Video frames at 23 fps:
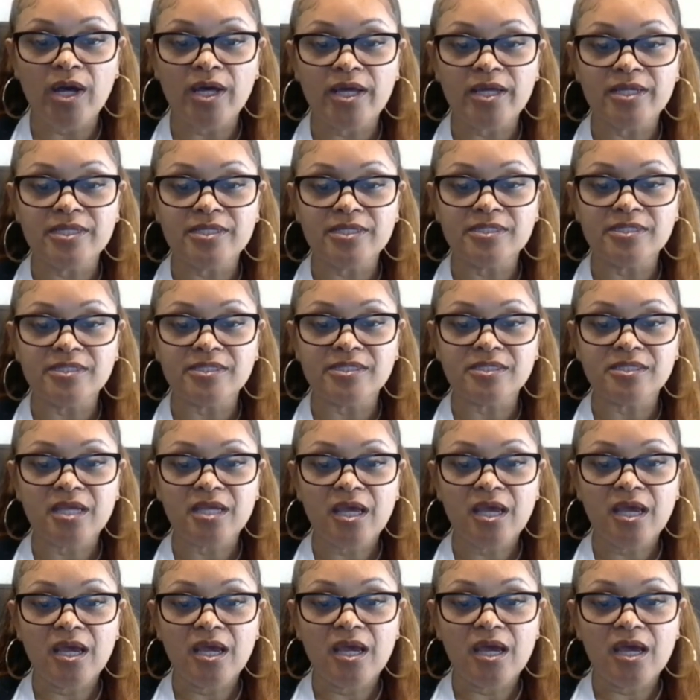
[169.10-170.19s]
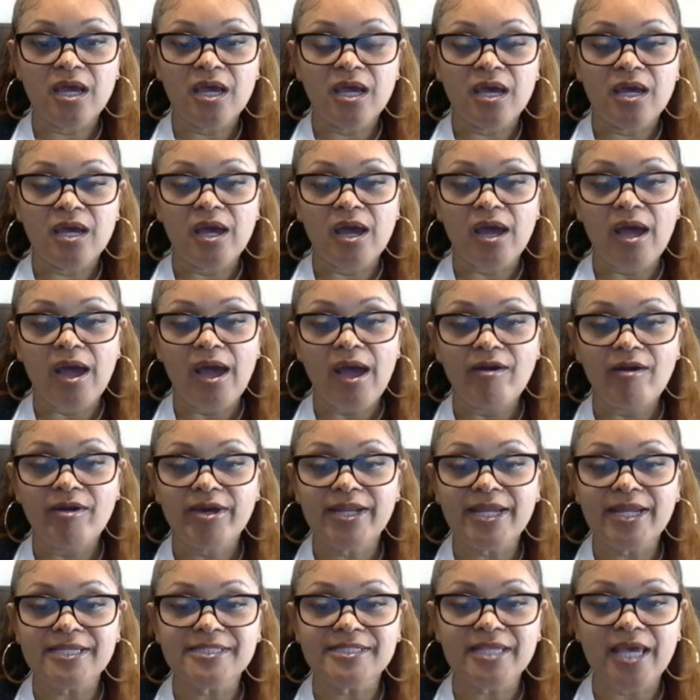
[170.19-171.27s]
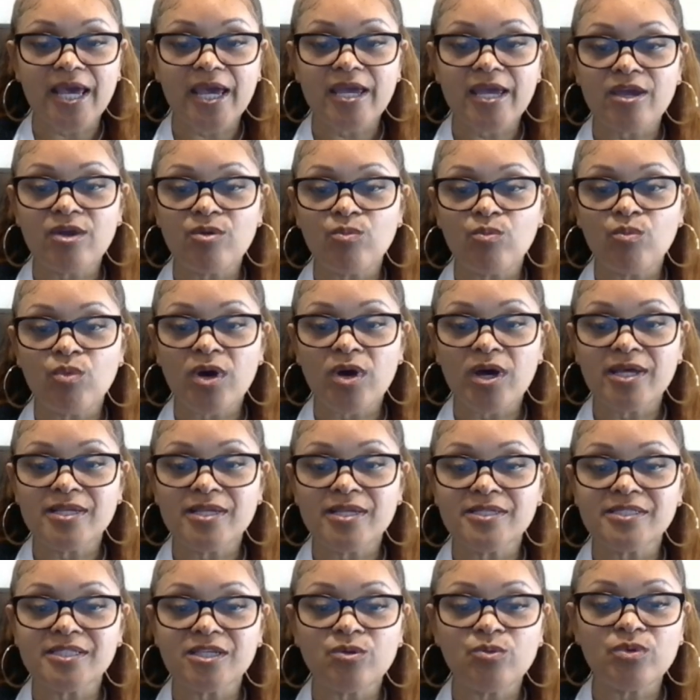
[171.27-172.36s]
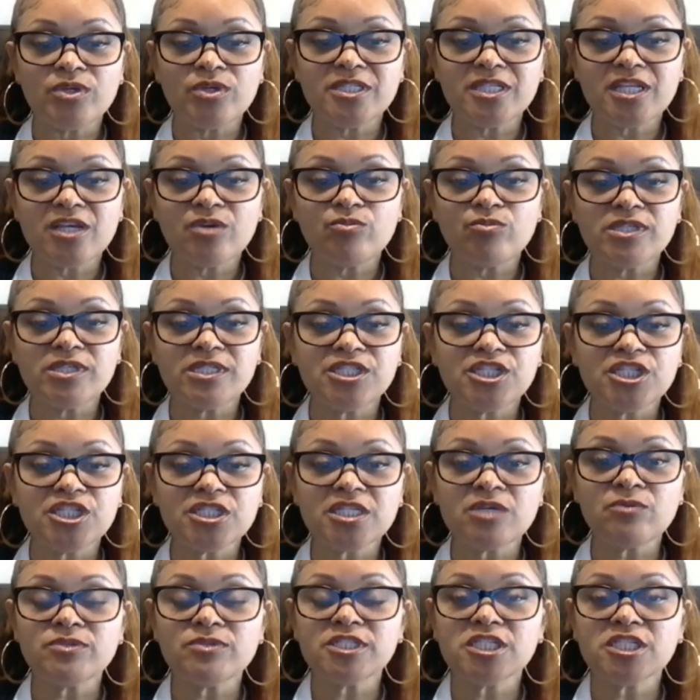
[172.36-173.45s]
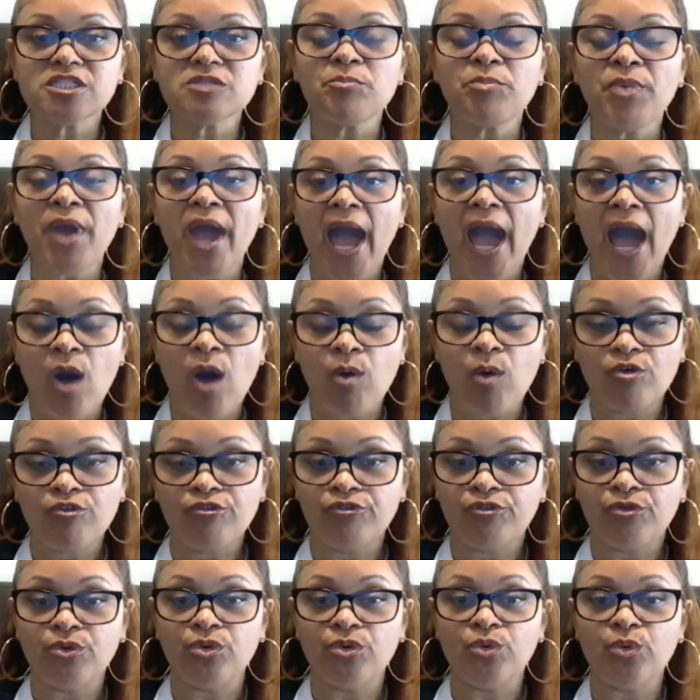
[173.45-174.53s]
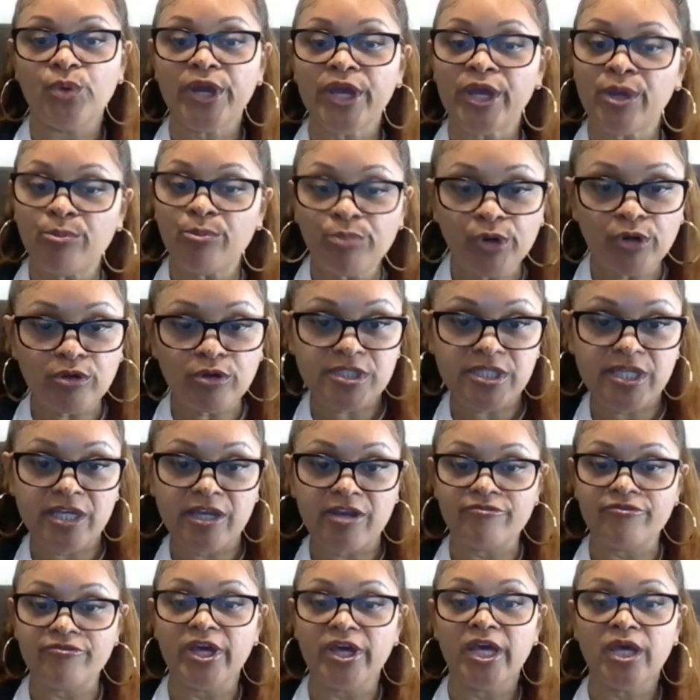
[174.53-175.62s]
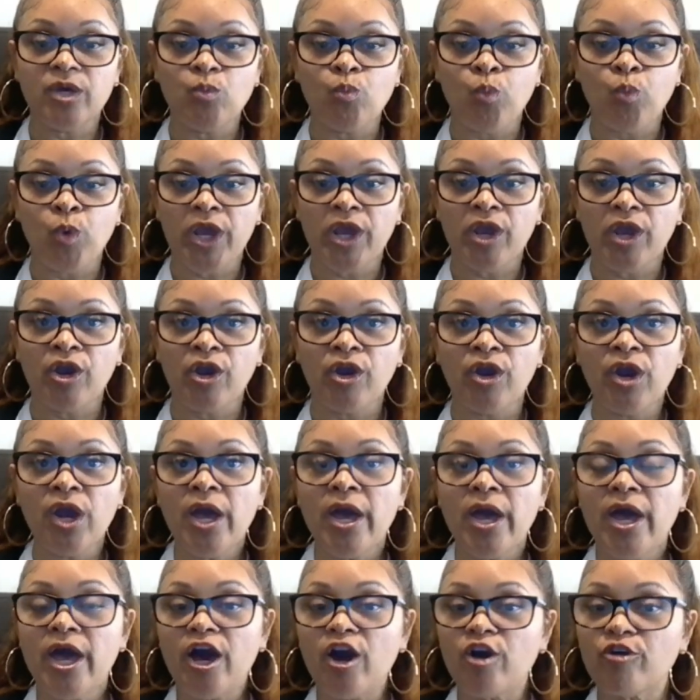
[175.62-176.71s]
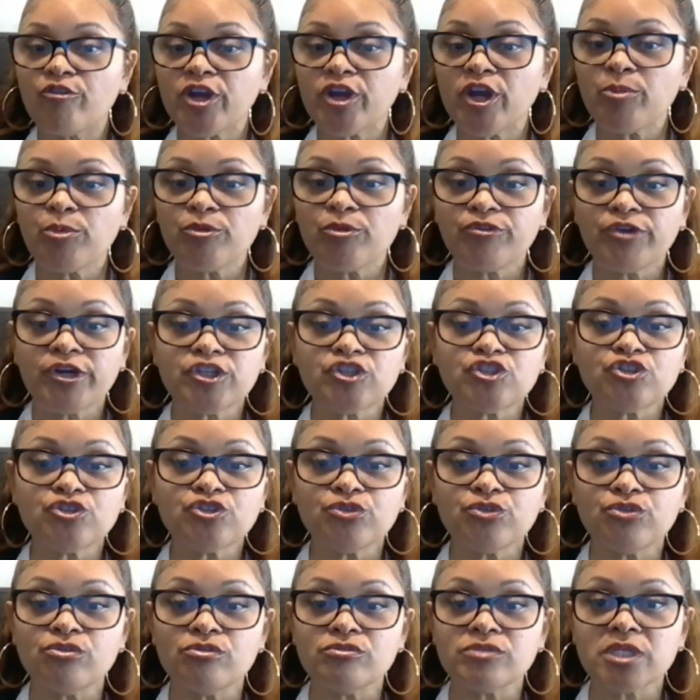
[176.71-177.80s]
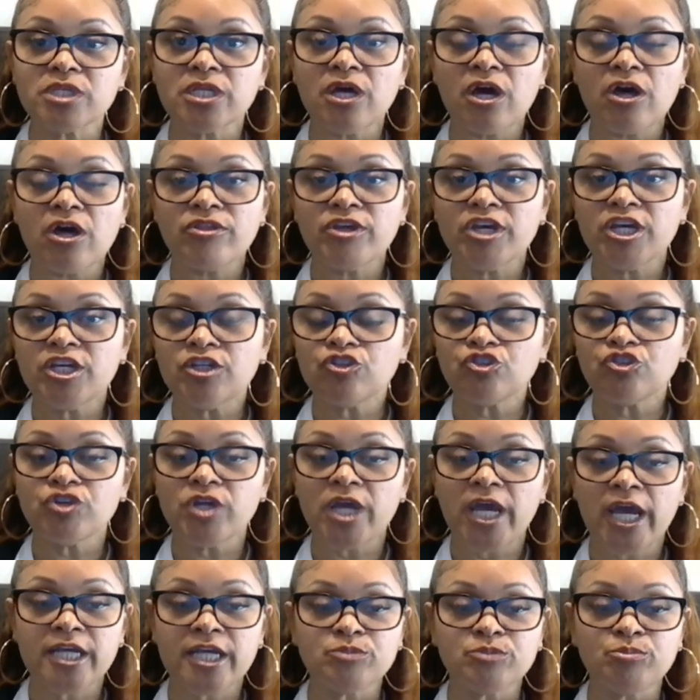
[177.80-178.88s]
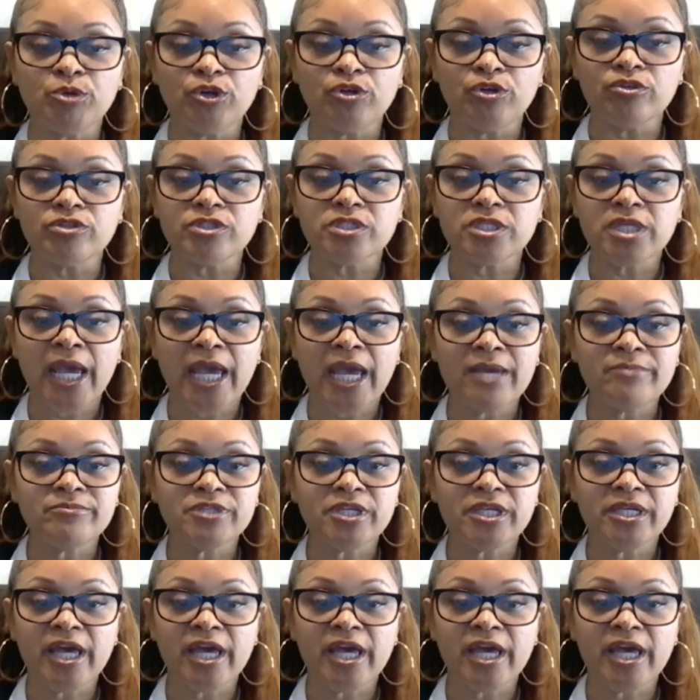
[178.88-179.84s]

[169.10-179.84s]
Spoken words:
was, what can I say? It was just a powerful in-person event where healthcare professionals and other industry experts